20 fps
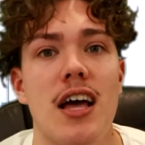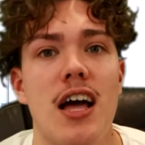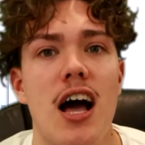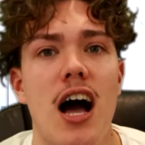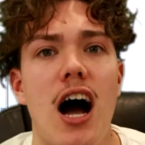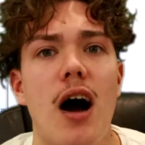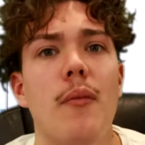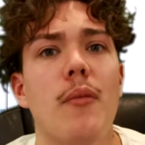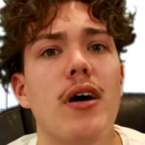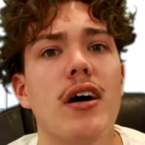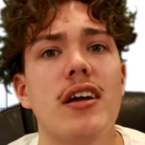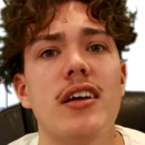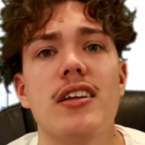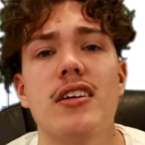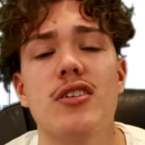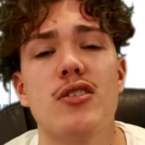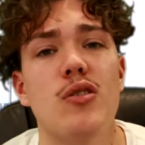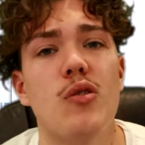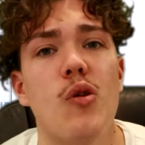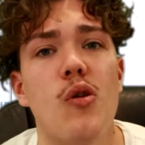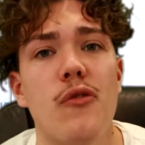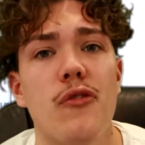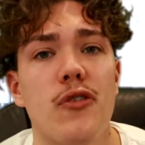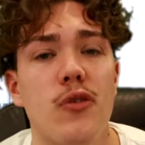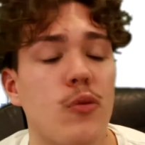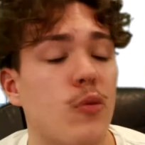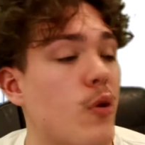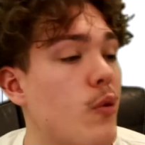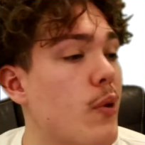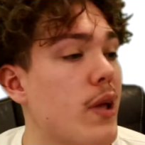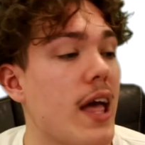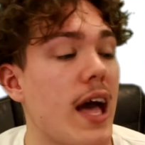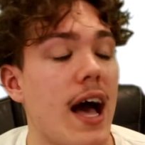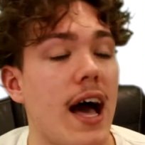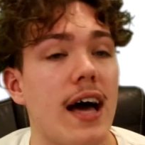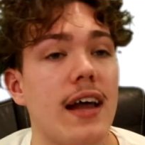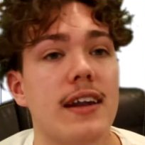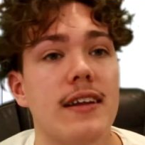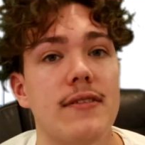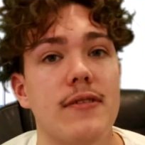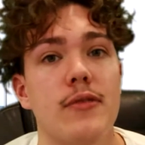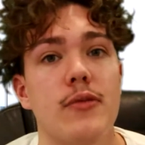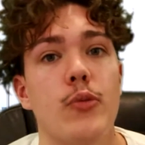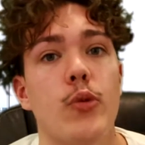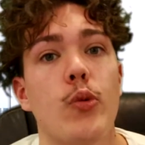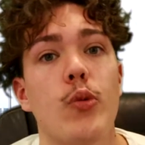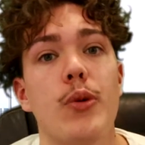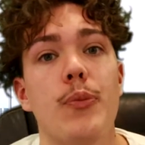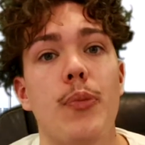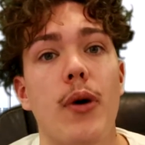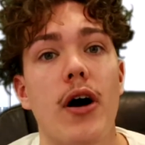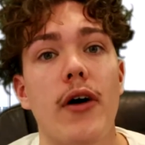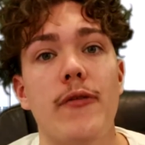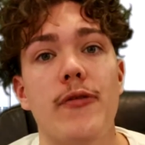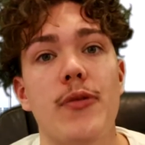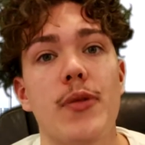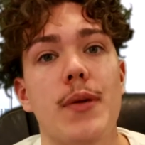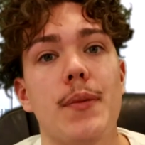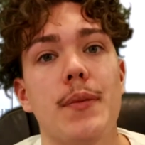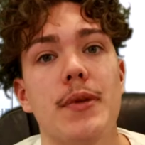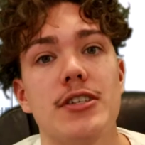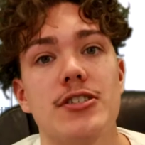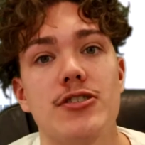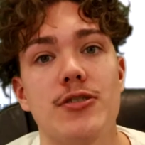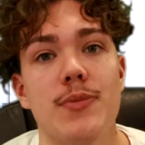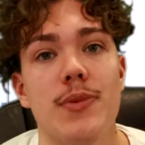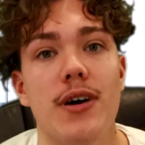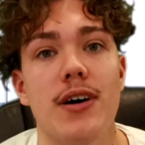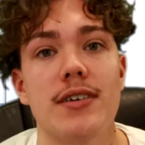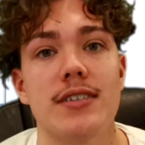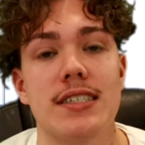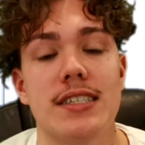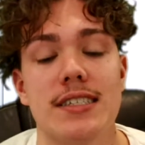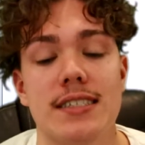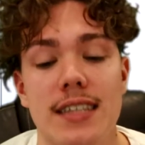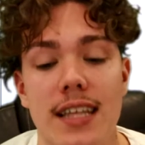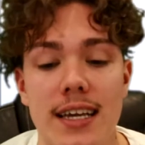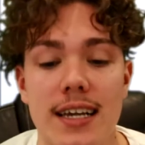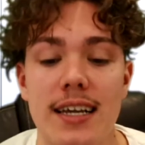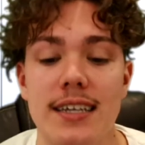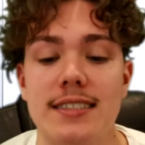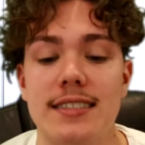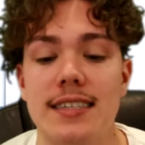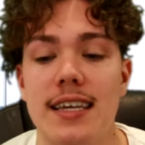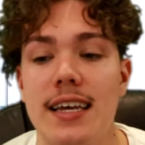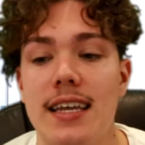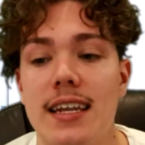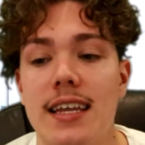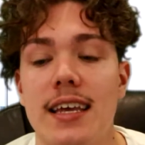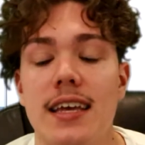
I'm not gonna go over what we had, what we bought from the mystery box, because like I said,